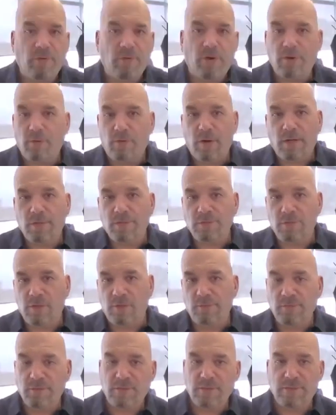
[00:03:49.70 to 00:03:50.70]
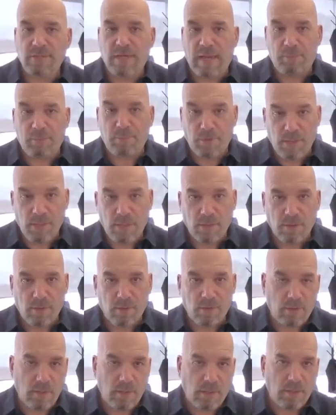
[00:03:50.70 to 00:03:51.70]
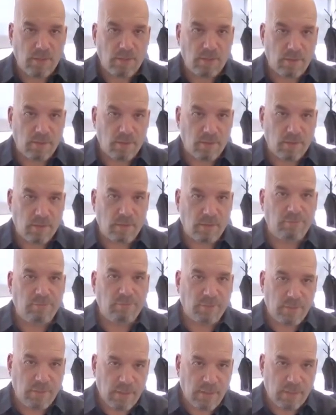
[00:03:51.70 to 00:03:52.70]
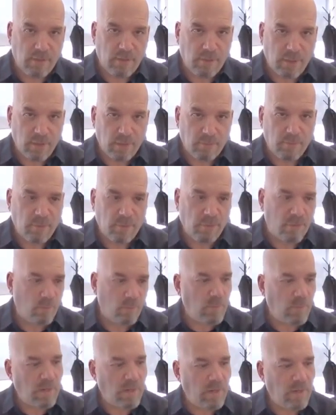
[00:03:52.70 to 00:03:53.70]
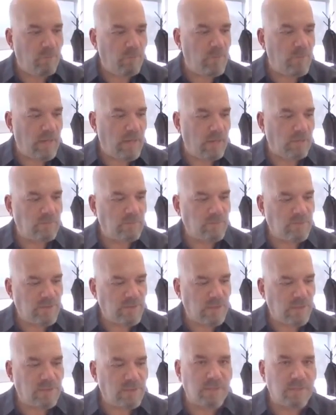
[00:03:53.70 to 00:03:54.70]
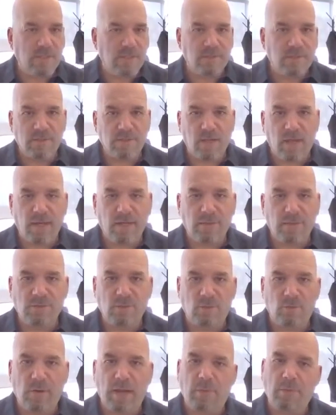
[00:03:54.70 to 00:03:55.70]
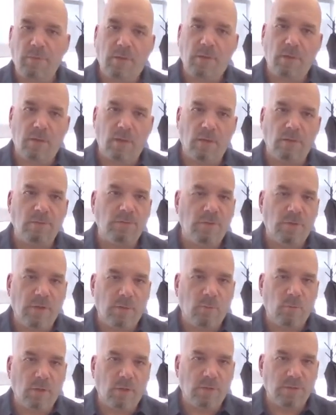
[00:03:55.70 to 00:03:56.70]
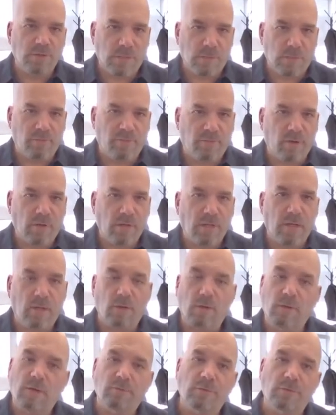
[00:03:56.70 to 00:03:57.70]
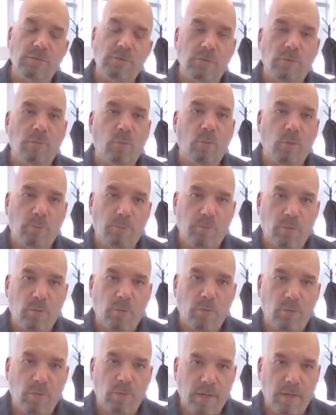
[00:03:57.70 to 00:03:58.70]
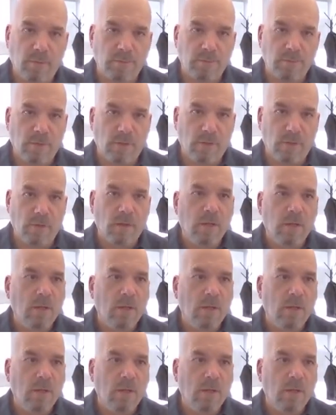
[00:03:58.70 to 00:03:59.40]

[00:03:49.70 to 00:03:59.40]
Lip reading: our direct services happen here in the Cleveland area, but then we have about 60 sites around the country where some of our caregiver support programs are